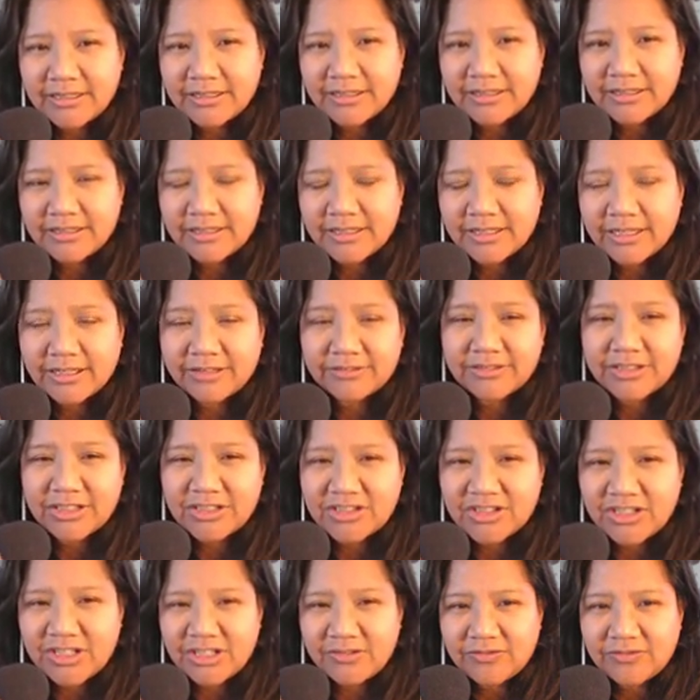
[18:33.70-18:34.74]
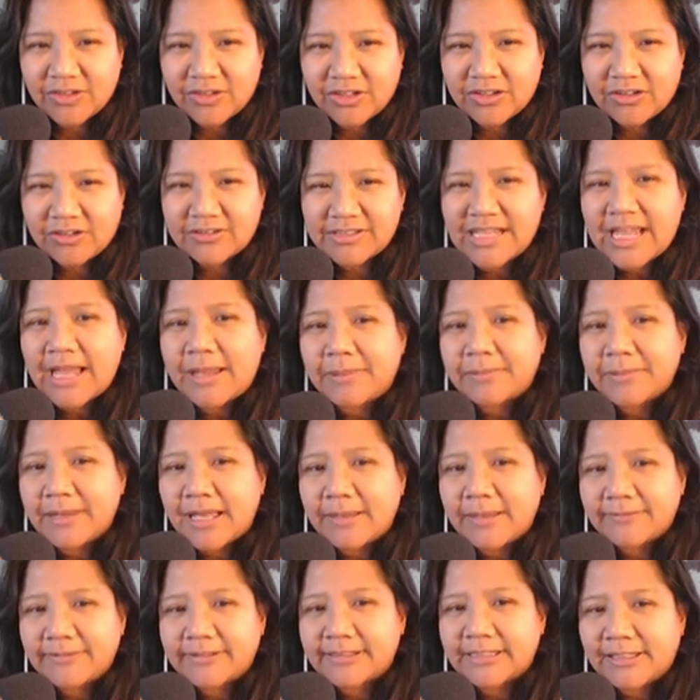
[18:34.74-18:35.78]
how to achieve your goals. I'm gonna
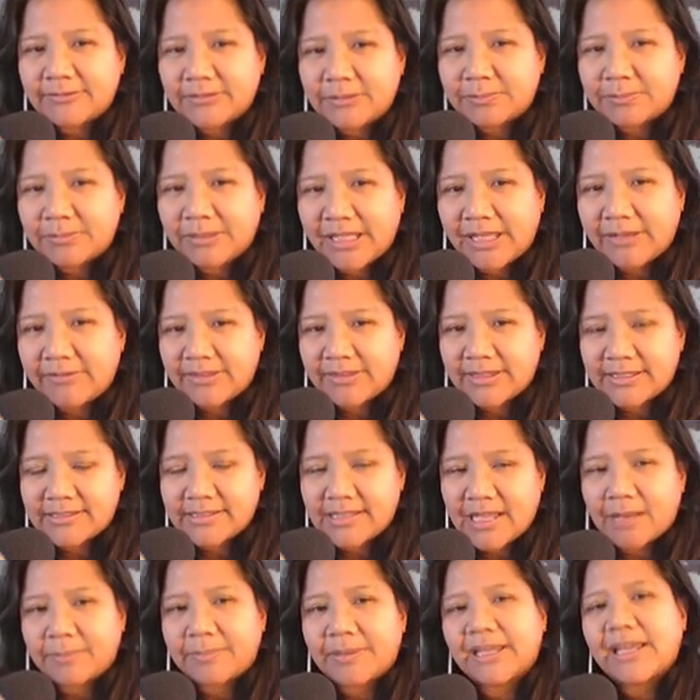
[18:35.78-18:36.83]
have to play with this topic.